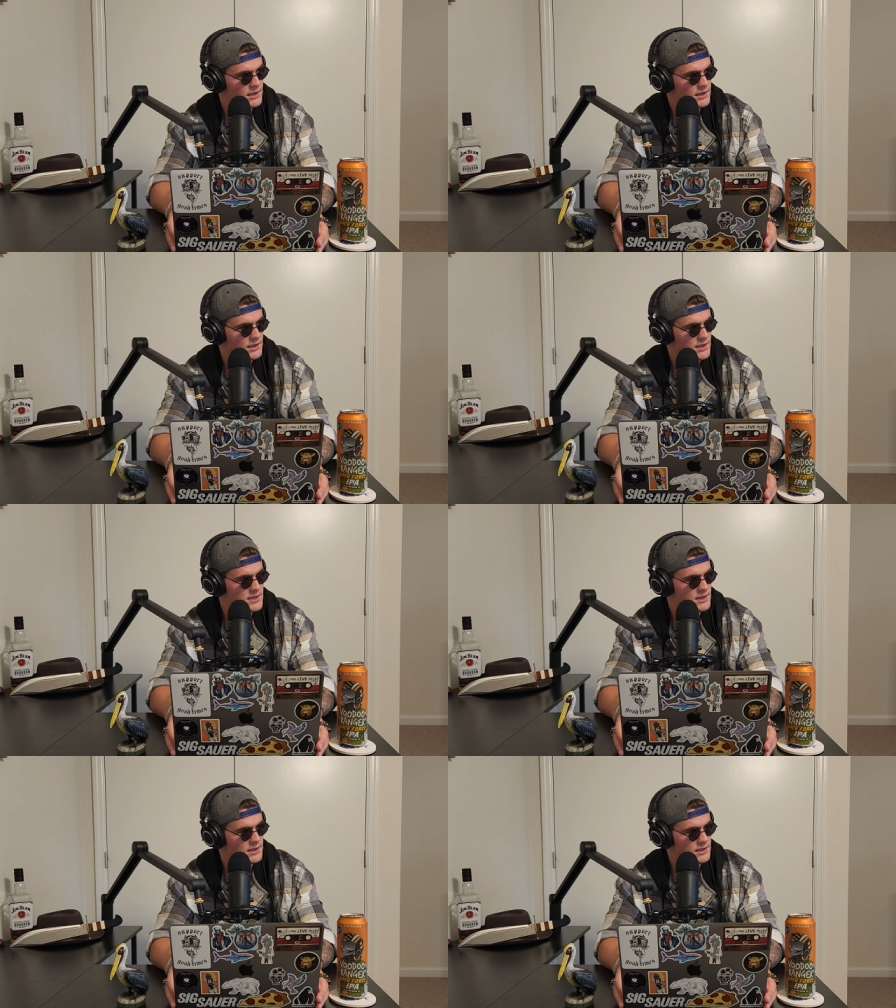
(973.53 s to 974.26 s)

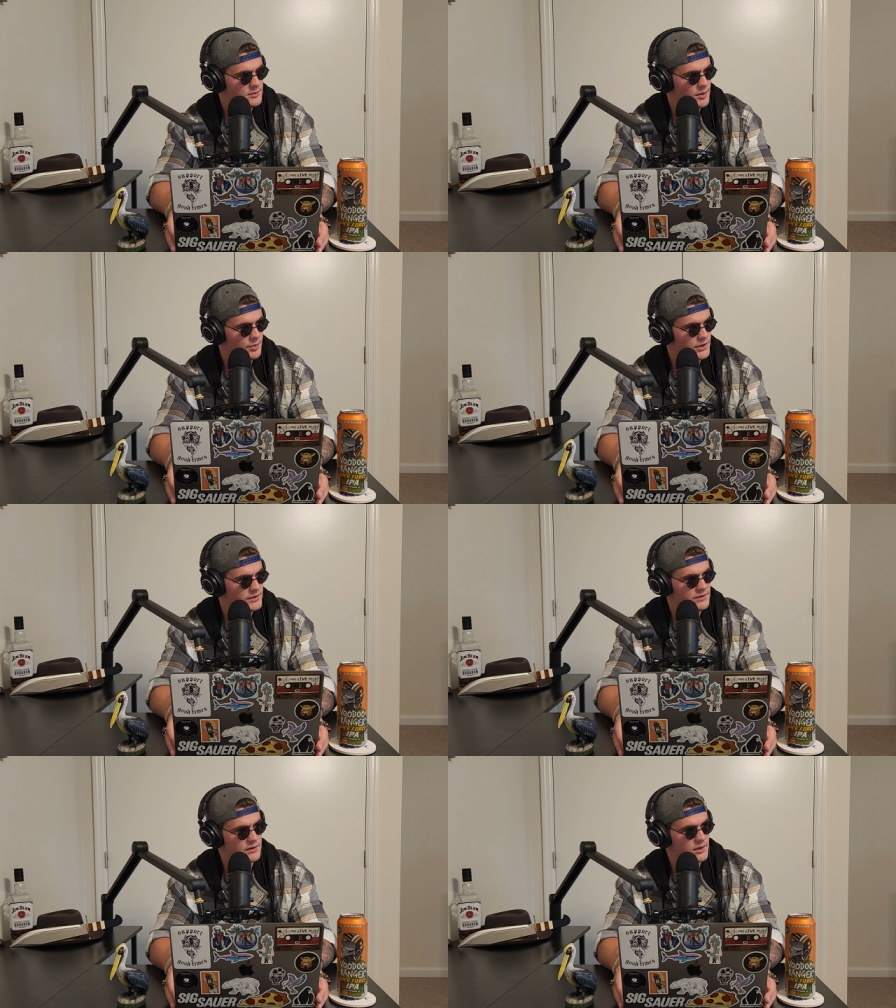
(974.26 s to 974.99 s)
Because I looked him up
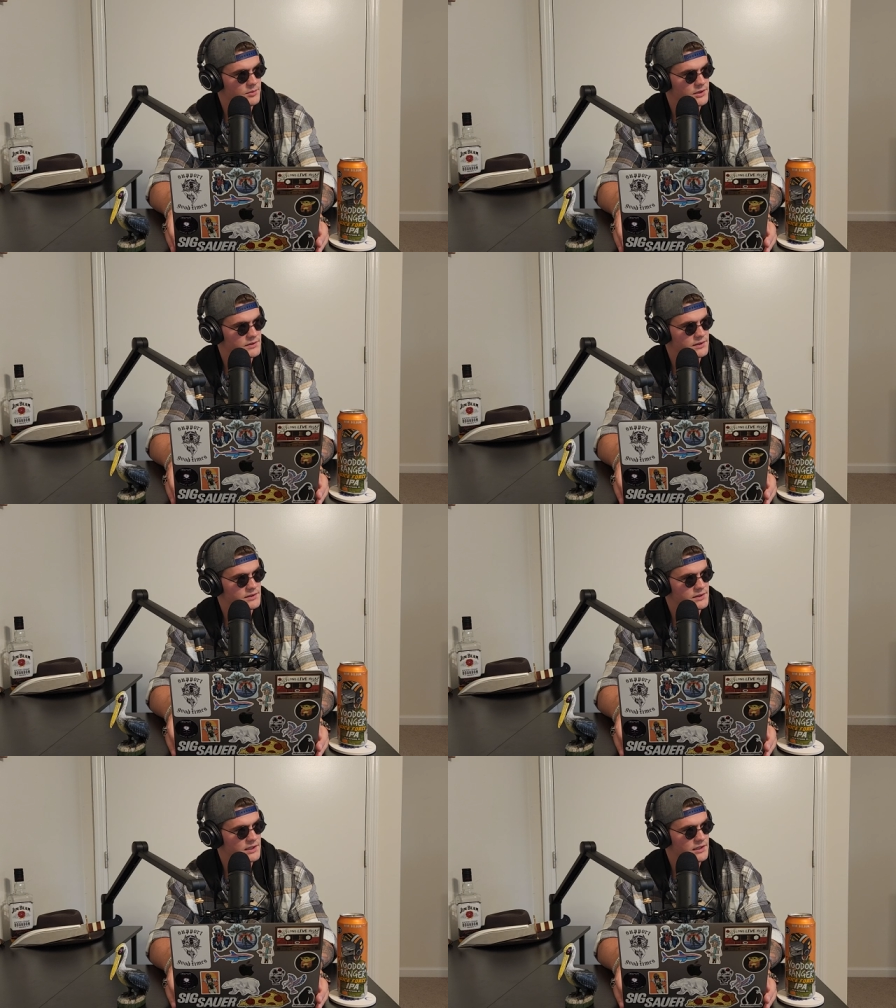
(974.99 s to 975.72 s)
on Instagram once
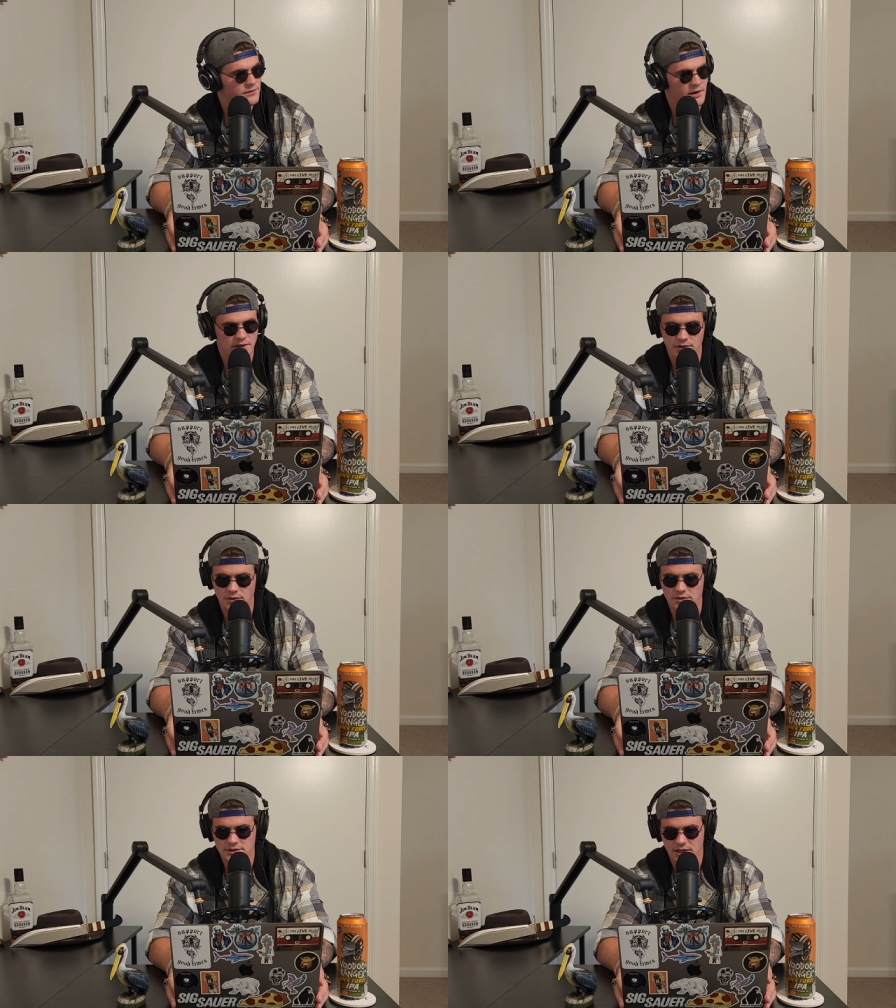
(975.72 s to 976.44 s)
and I was like, follow
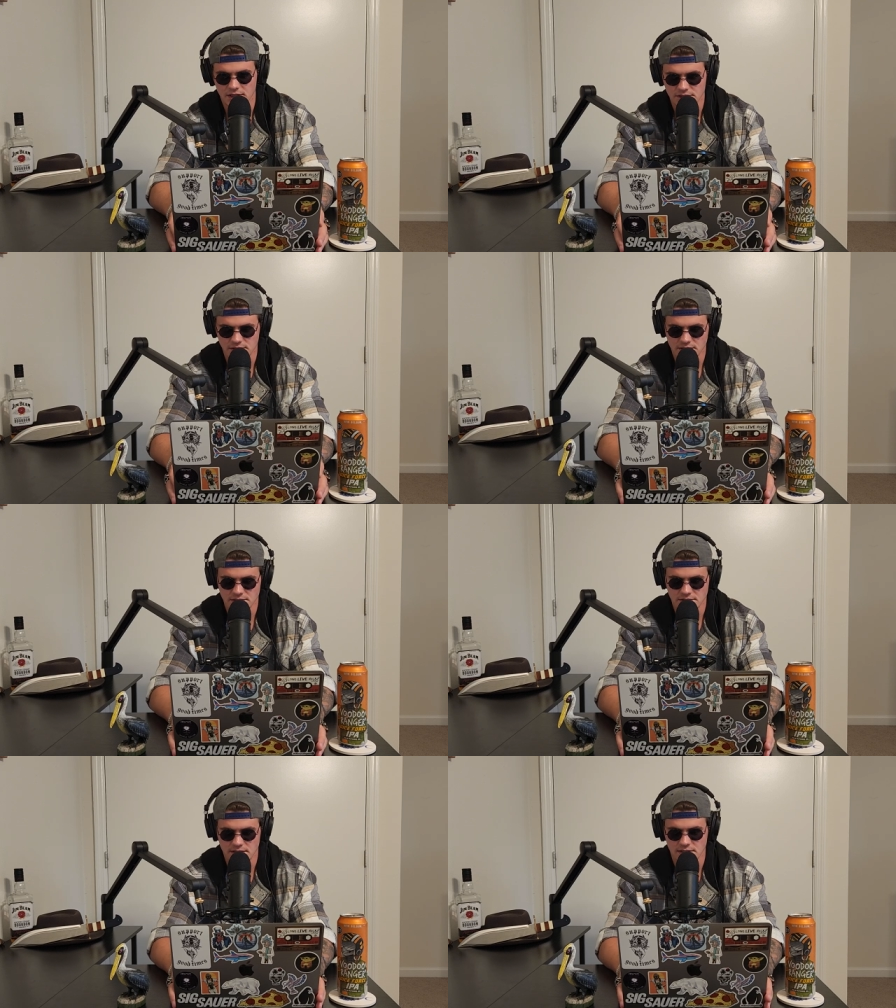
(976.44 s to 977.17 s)
the whole entire
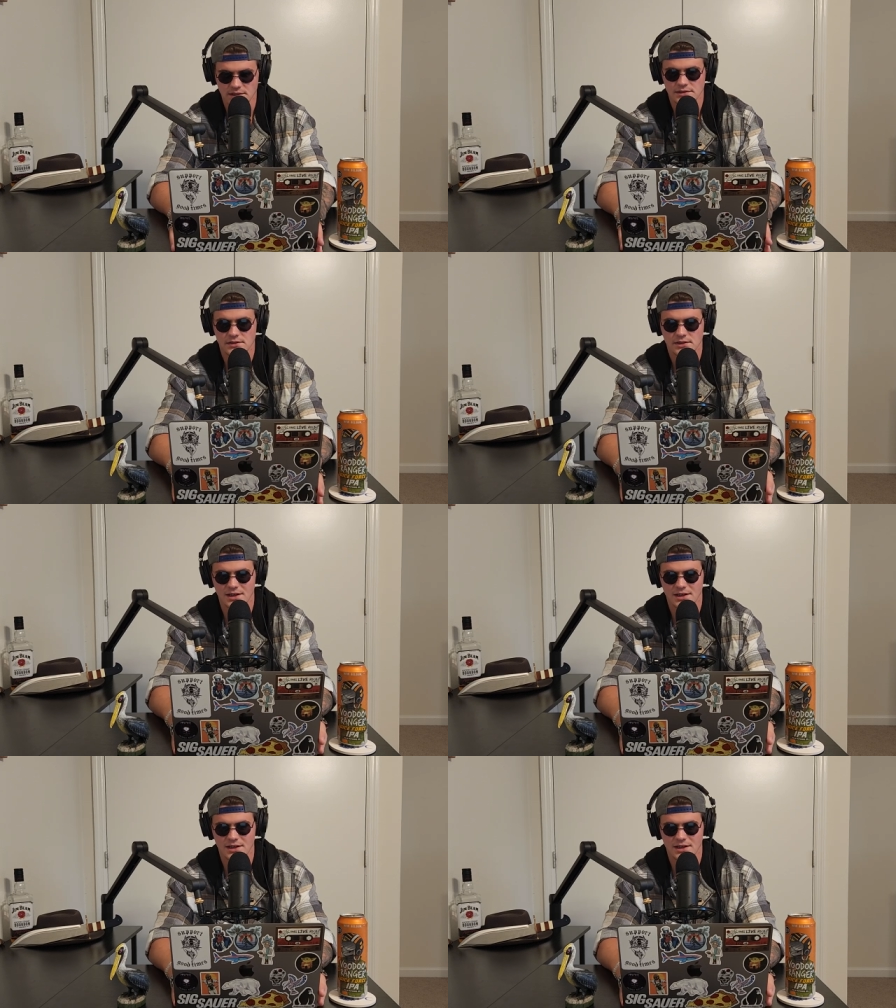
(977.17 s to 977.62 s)
Stranger Things